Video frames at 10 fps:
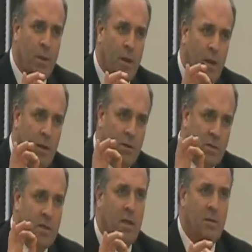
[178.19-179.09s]
And you can
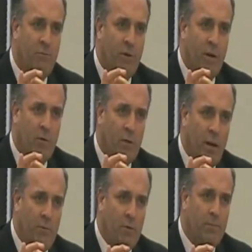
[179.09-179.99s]
see at the federal
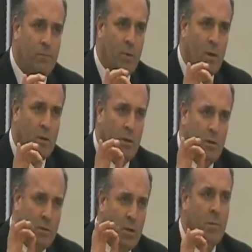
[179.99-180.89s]
level, the
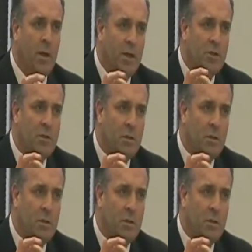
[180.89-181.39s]
determination